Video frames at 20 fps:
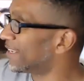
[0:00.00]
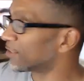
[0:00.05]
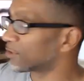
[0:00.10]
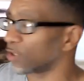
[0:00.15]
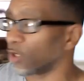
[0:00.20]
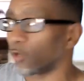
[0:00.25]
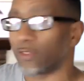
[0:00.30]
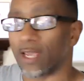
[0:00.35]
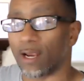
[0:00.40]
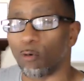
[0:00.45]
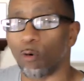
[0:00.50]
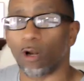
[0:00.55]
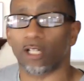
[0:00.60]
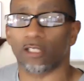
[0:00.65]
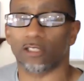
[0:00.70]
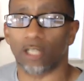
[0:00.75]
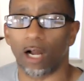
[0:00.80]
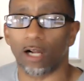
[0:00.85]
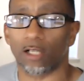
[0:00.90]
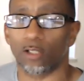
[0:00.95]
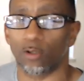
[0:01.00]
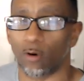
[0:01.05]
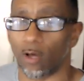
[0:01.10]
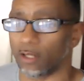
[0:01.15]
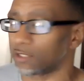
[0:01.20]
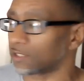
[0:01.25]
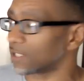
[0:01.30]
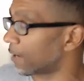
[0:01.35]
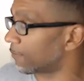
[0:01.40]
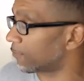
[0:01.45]
So they want to talk to you all
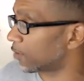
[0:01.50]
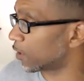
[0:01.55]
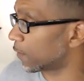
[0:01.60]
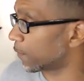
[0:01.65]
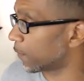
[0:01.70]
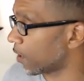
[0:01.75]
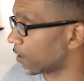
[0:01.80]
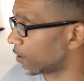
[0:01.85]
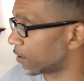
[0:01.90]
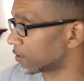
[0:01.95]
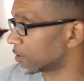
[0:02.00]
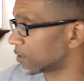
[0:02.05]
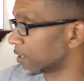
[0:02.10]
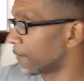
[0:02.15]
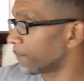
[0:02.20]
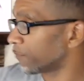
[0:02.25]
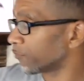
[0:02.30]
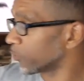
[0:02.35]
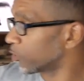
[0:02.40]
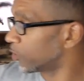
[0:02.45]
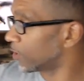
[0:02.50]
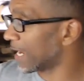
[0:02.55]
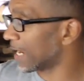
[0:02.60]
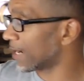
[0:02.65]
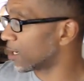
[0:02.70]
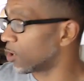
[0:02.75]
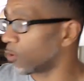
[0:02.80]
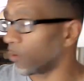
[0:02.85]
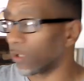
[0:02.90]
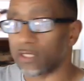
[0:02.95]
the time. They're your partners. You got
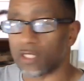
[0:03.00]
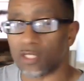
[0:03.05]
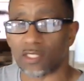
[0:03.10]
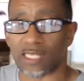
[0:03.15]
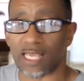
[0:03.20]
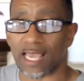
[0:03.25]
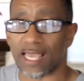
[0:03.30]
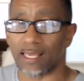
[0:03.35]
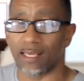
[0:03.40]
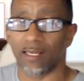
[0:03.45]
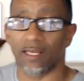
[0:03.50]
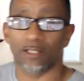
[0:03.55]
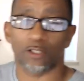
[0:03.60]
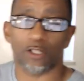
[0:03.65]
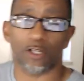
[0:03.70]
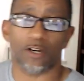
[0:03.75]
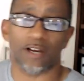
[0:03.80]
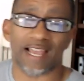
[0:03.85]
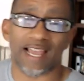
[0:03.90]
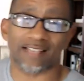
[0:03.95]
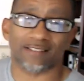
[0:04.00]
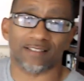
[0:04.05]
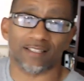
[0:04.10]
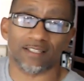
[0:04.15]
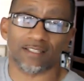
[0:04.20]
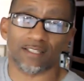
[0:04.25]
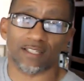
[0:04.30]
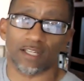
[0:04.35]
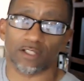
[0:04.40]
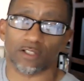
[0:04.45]
to know what to say to your S
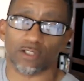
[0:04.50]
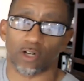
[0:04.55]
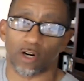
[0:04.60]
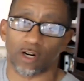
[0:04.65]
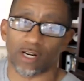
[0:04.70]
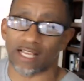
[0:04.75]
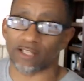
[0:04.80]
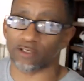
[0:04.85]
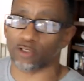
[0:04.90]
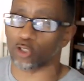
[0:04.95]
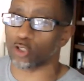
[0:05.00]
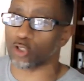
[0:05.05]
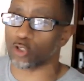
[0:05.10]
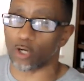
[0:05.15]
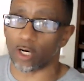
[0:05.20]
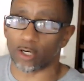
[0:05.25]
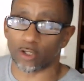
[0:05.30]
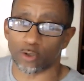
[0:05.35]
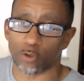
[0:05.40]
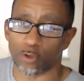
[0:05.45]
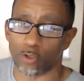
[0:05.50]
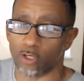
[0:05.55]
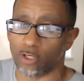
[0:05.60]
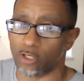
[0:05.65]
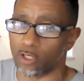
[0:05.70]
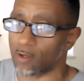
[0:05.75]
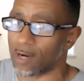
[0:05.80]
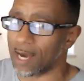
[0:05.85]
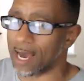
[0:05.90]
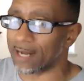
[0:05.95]
E C attorney as you're structuring your
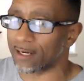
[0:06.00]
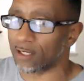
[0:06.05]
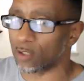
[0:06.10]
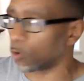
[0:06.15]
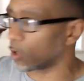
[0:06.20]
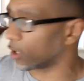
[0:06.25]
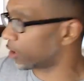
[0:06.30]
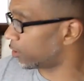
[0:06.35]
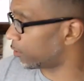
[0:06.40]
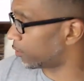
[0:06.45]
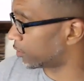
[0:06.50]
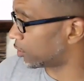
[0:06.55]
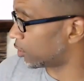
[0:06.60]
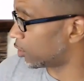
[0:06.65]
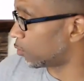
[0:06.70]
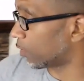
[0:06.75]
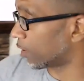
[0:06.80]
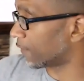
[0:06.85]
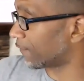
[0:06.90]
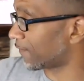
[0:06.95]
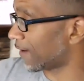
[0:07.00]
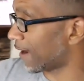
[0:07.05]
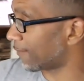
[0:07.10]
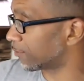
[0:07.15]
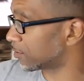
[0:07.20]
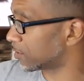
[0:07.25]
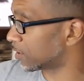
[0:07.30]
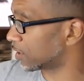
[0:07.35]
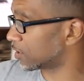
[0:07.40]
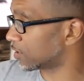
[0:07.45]
deal. How do you want to do it? Do you want a five
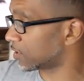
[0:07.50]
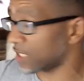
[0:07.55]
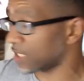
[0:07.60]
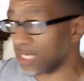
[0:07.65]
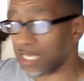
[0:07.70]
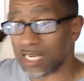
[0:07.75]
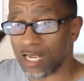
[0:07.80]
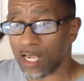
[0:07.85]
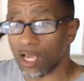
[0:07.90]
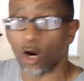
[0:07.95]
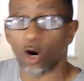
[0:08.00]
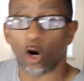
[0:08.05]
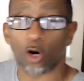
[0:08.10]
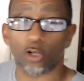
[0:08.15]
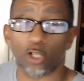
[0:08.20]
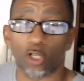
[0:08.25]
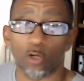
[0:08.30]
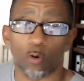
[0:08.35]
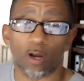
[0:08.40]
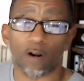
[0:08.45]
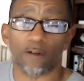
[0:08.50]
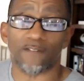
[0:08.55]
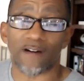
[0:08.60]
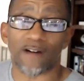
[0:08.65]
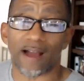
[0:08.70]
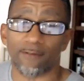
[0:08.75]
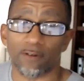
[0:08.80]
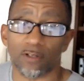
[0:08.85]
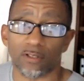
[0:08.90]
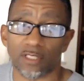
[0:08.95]
oh six C or do you want a
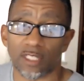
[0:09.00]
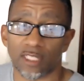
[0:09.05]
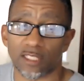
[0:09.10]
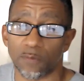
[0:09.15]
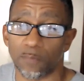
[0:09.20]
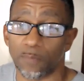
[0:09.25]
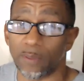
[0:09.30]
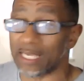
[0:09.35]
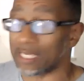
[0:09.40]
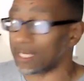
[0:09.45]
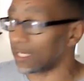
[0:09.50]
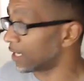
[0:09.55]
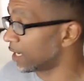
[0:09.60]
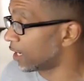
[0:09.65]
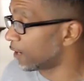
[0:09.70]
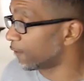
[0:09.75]
five oh six B?